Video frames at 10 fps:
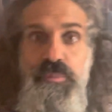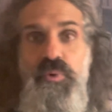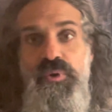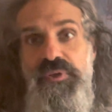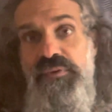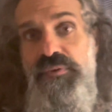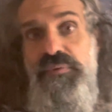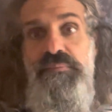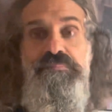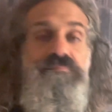point,
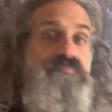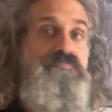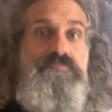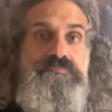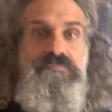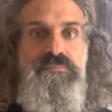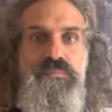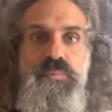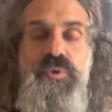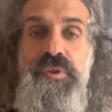
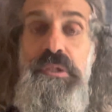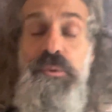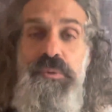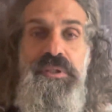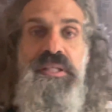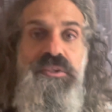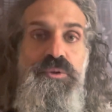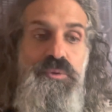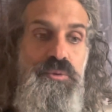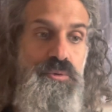wasn't looking
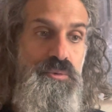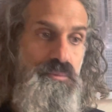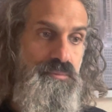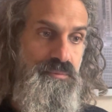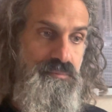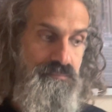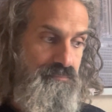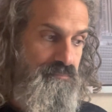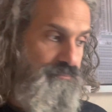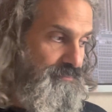into
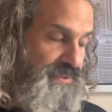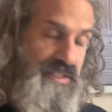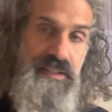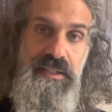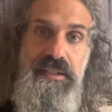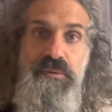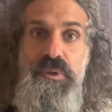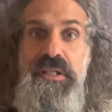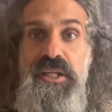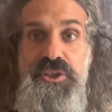being in a
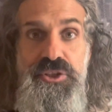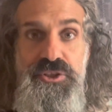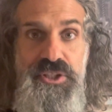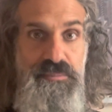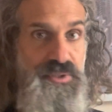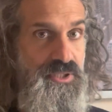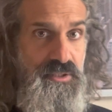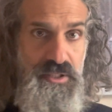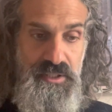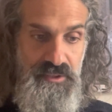relationship, in a
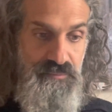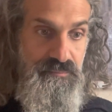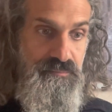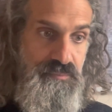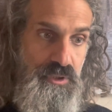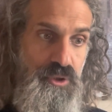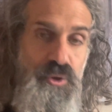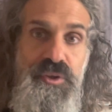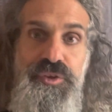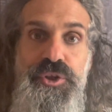
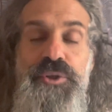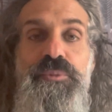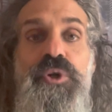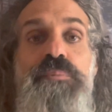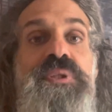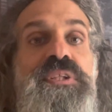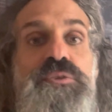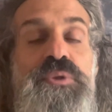long-term committed